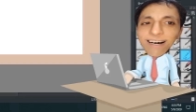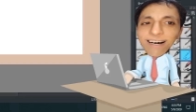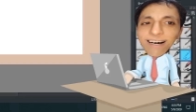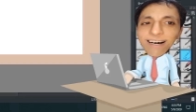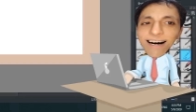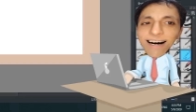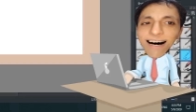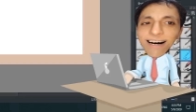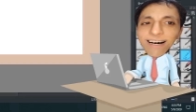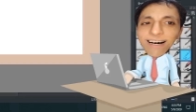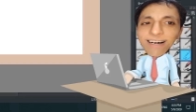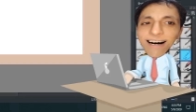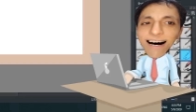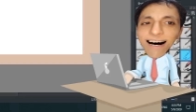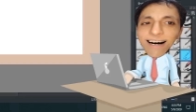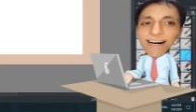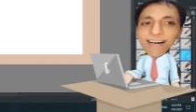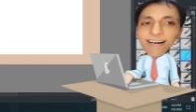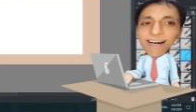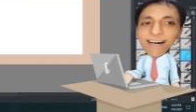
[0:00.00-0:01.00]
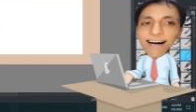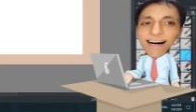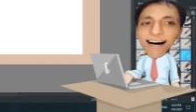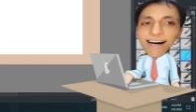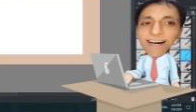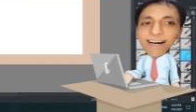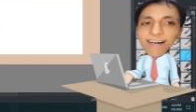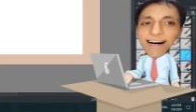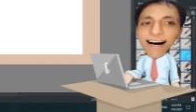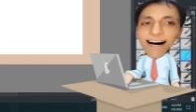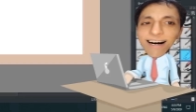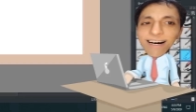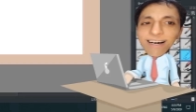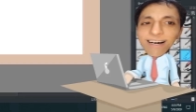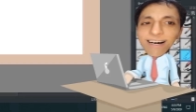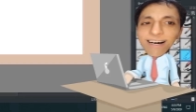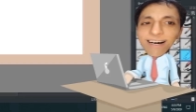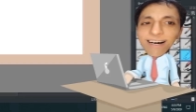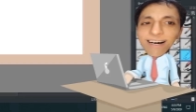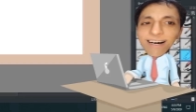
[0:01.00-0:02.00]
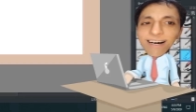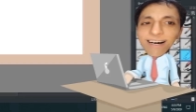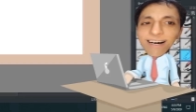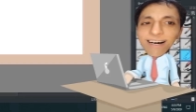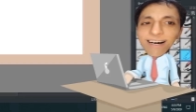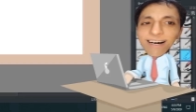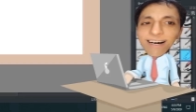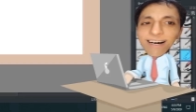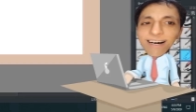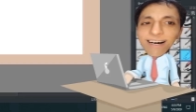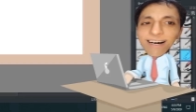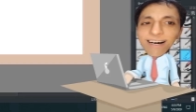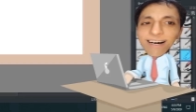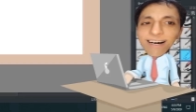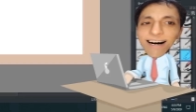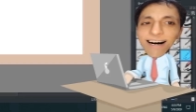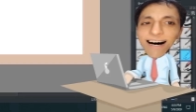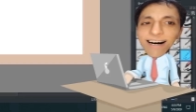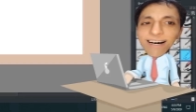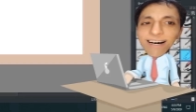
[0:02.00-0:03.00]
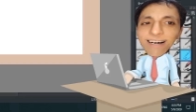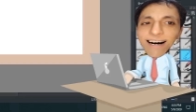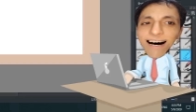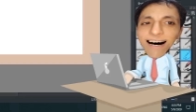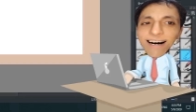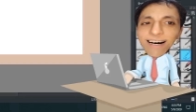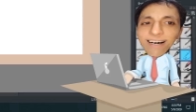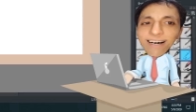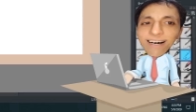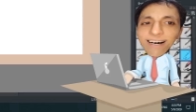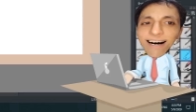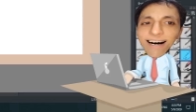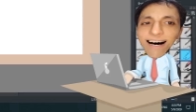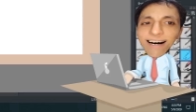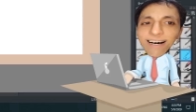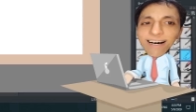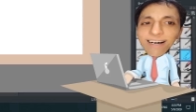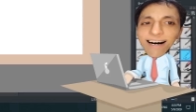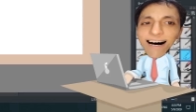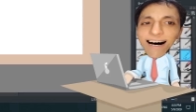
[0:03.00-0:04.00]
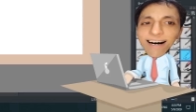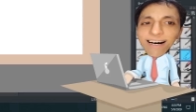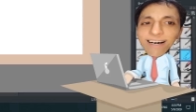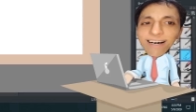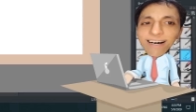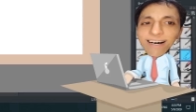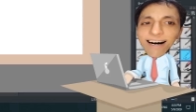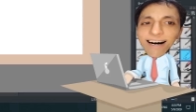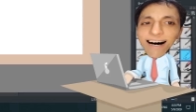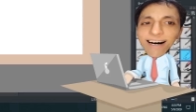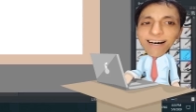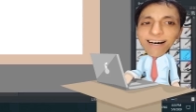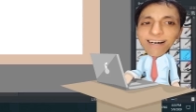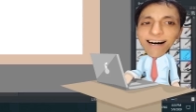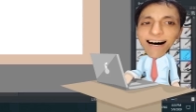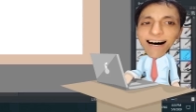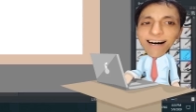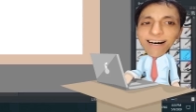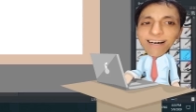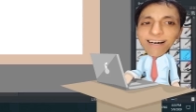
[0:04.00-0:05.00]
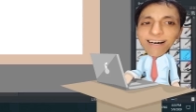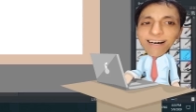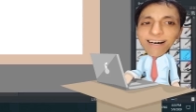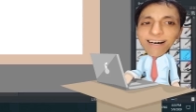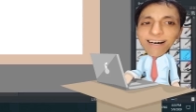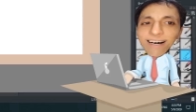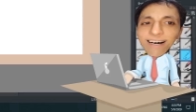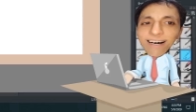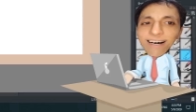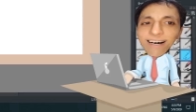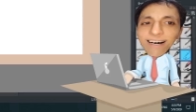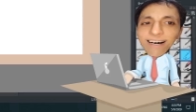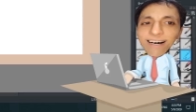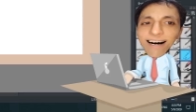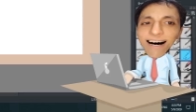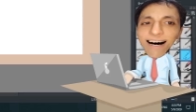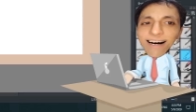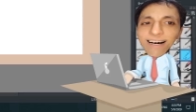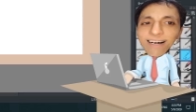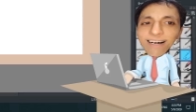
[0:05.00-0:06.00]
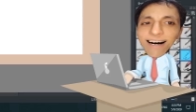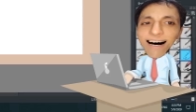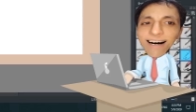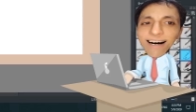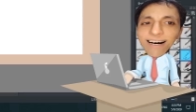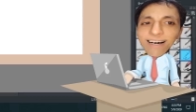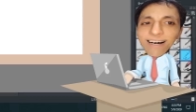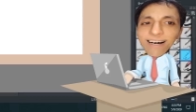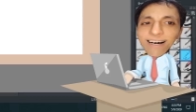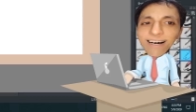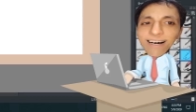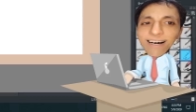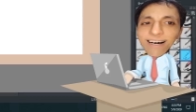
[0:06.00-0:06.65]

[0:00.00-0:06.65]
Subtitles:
Although it looks pretty flat, no worries, let's fix that by adding a shadow. Go to layer.